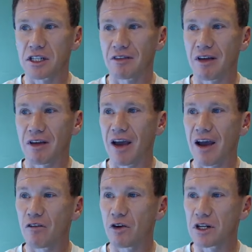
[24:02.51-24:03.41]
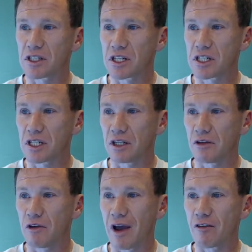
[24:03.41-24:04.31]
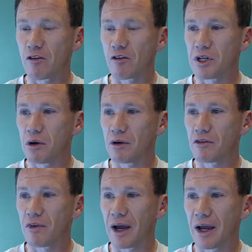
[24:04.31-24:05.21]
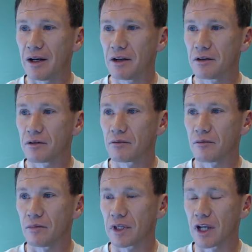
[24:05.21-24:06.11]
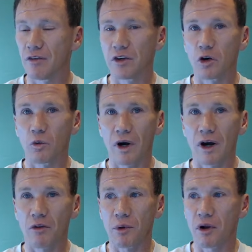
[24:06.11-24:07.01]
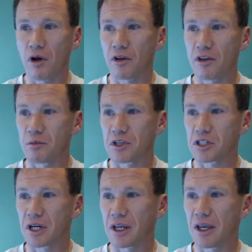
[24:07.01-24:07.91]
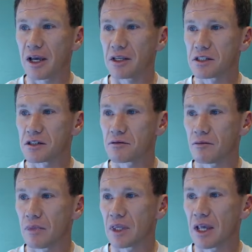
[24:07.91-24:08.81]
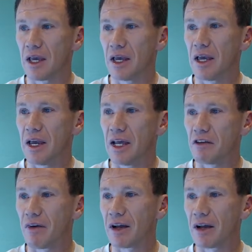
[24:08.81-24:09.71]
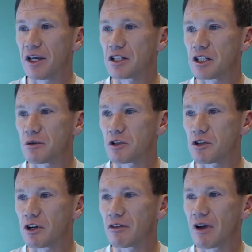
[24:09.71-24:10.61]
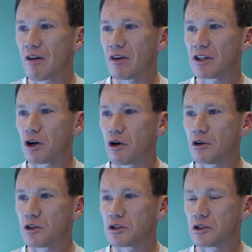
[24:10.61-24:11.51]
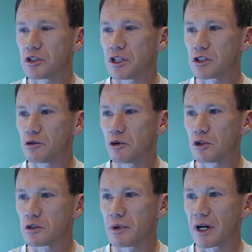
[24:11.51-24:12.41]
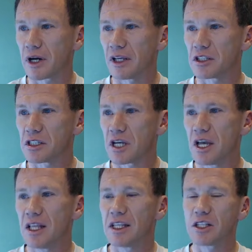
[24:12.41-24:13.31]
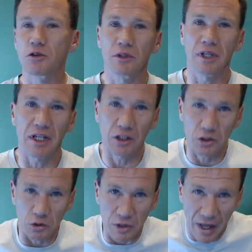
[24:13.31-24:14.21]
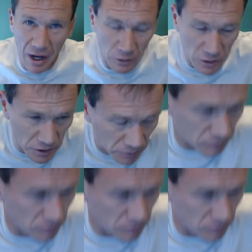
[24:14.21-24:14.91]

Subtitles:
If they've ever existed, have you ever been notified? If you're aware of them at all, you must check yes. Any violation of the restrictive covenants or owner association rules or regulations? This is related to the house.